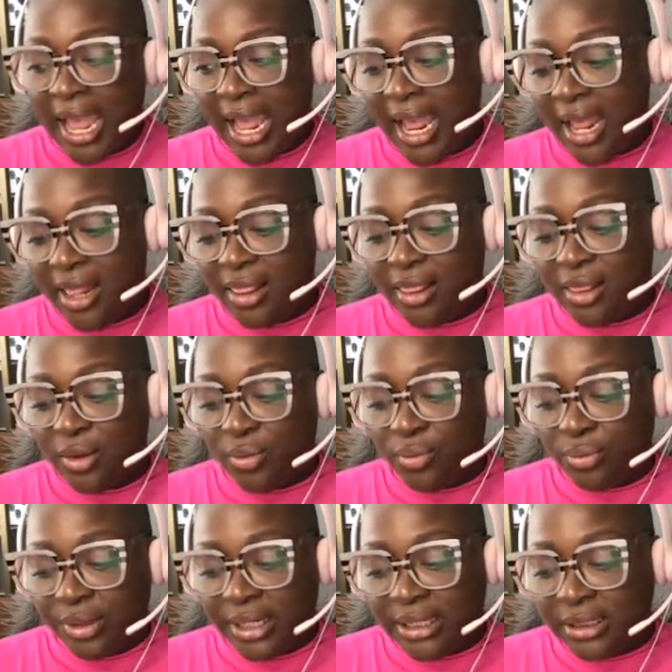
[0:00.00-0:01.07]
And the
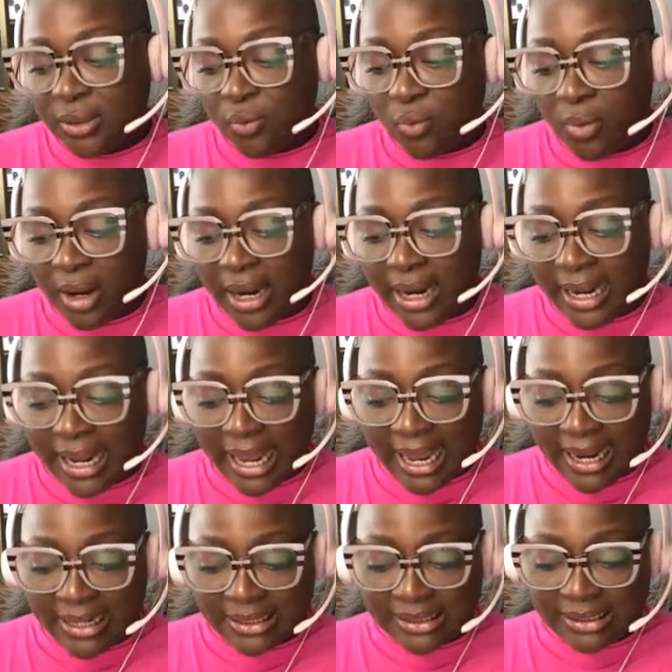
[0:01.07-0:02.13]
reason why
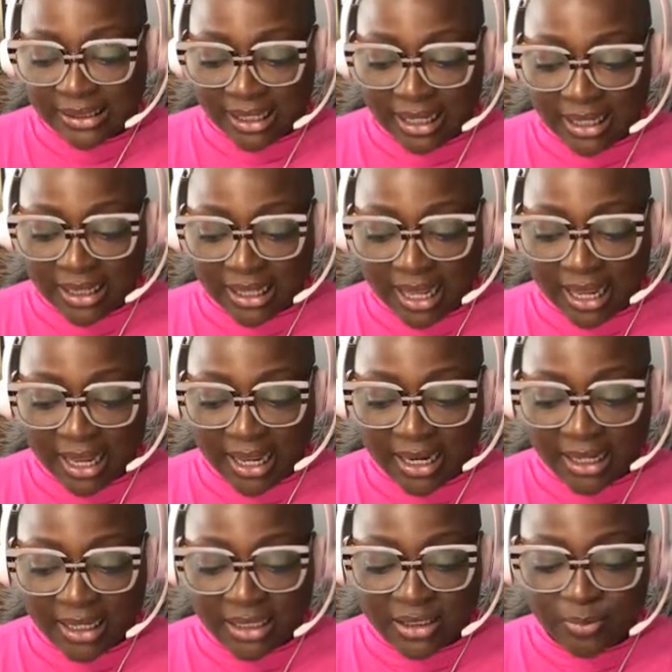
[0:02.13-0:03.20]
I say
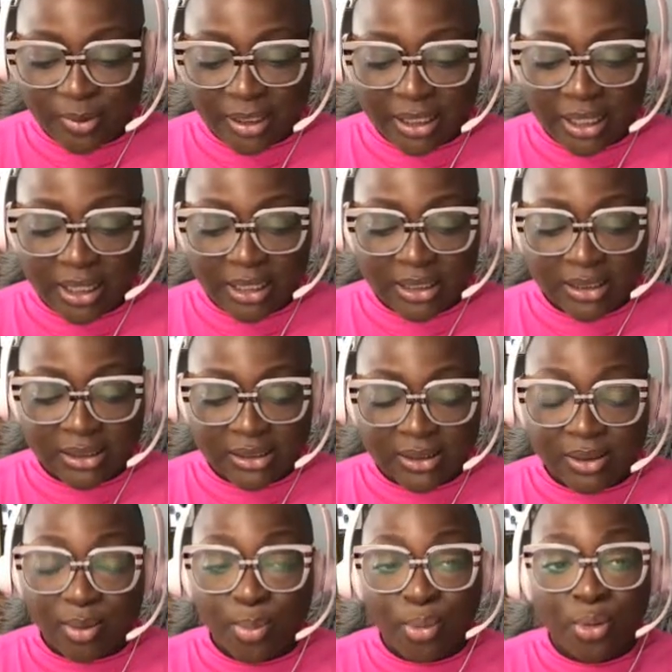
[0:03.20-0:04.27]
that is
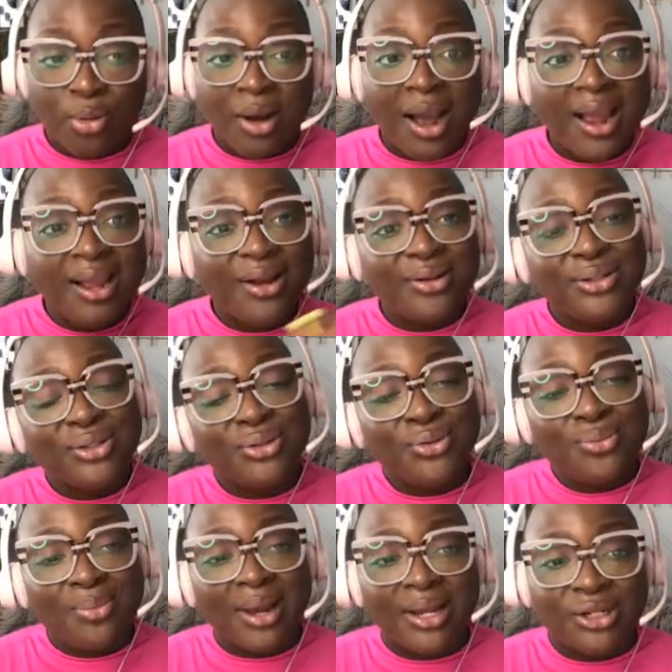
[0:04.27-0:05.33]
because prior
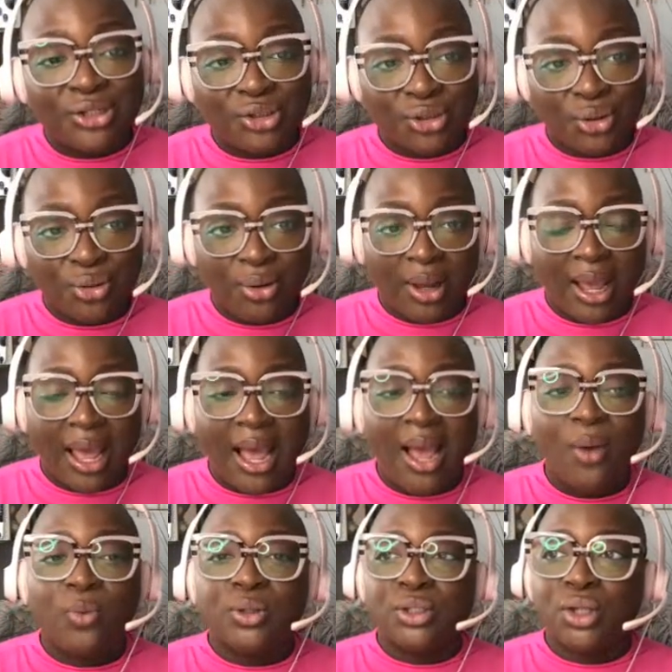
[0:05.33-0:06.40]
to my stroke,
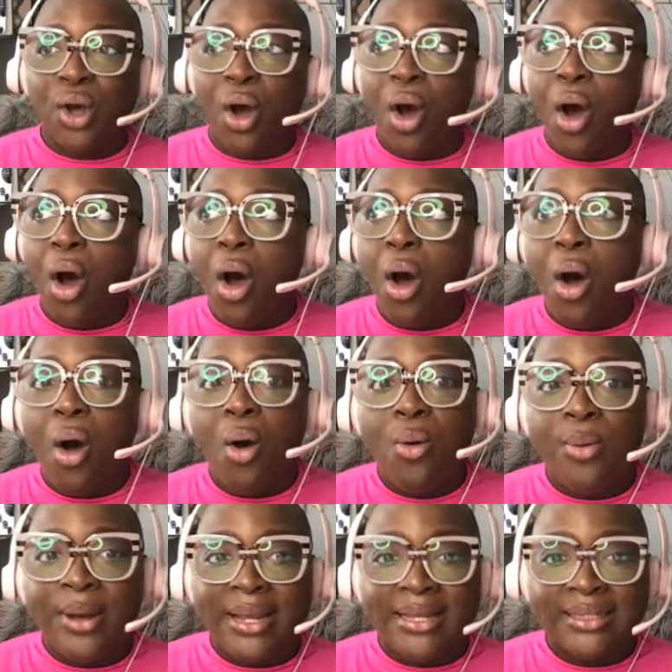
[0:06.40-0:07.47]
I was
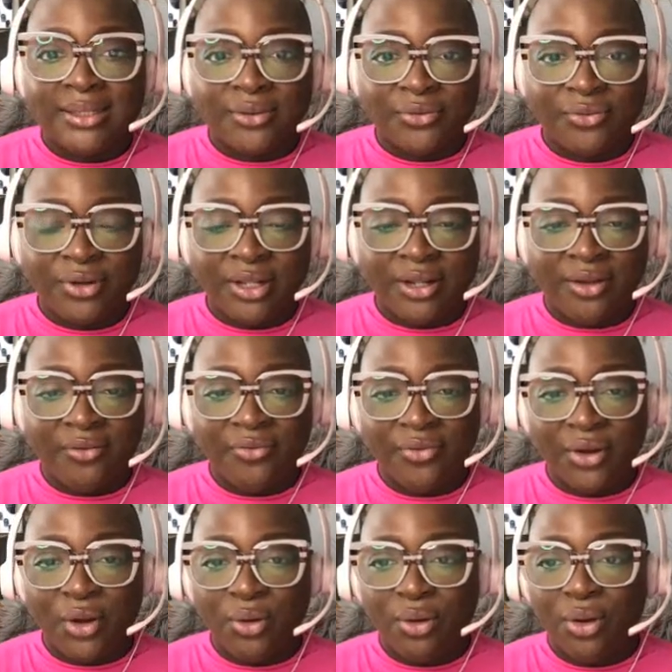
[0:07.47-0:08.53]
always the friend that
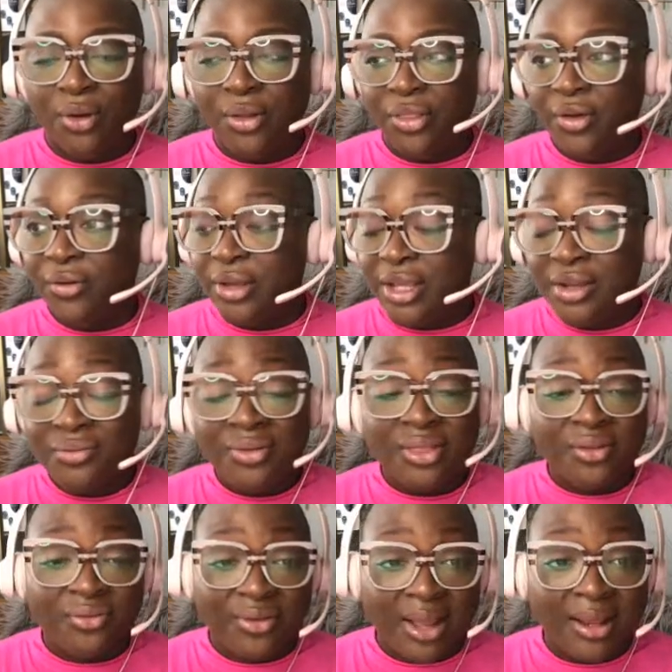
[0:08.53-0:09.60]
felt, or the even
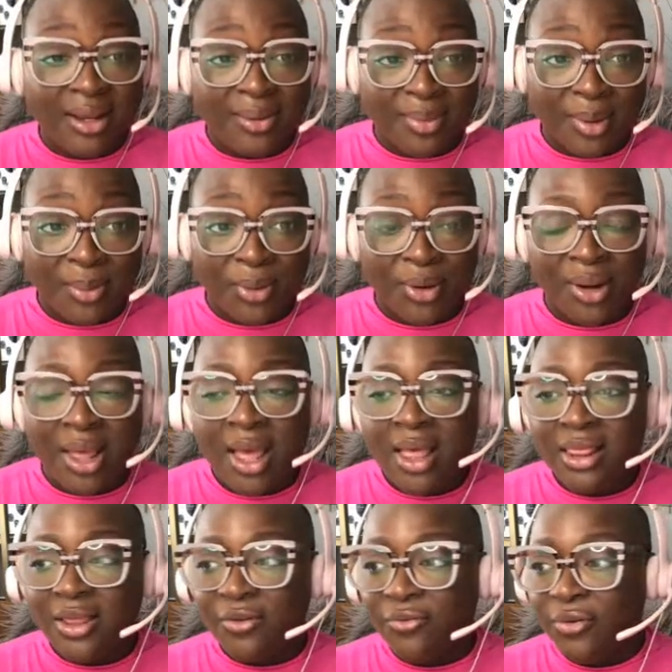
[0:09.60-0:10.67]
the family member
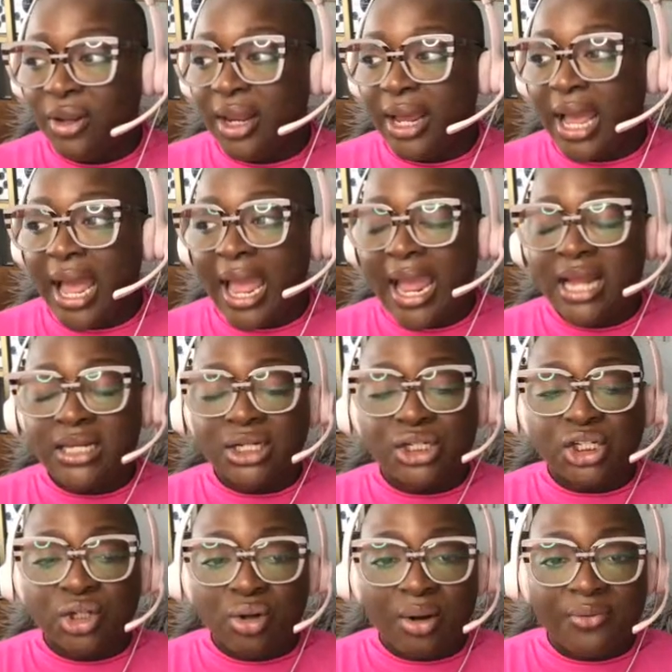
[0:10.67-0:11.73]
that felt like I had to
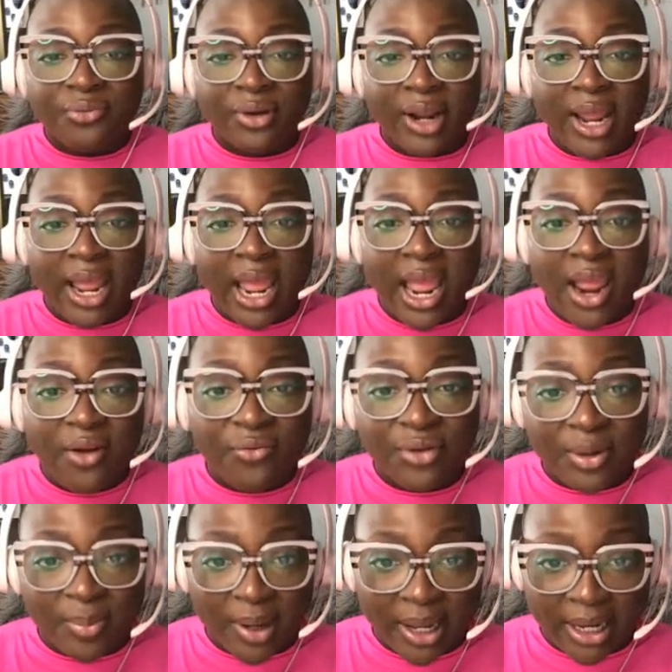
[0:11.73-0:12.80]
show up for
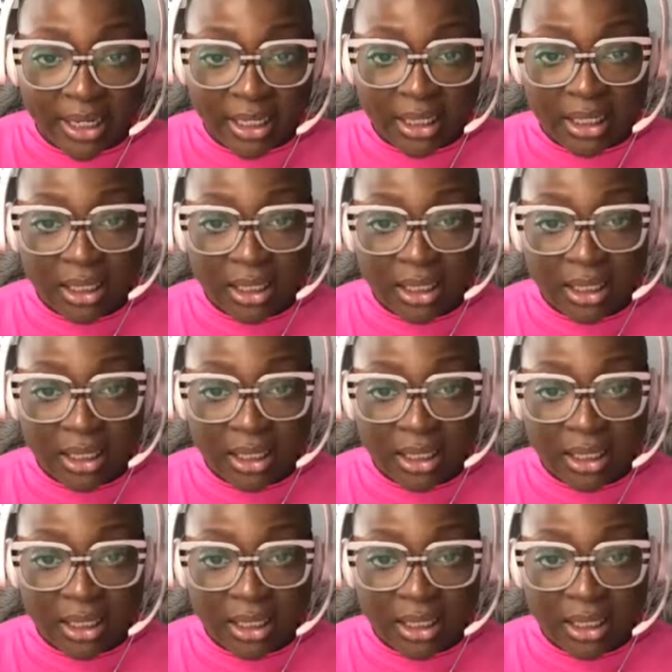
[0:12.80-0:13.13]
everybody.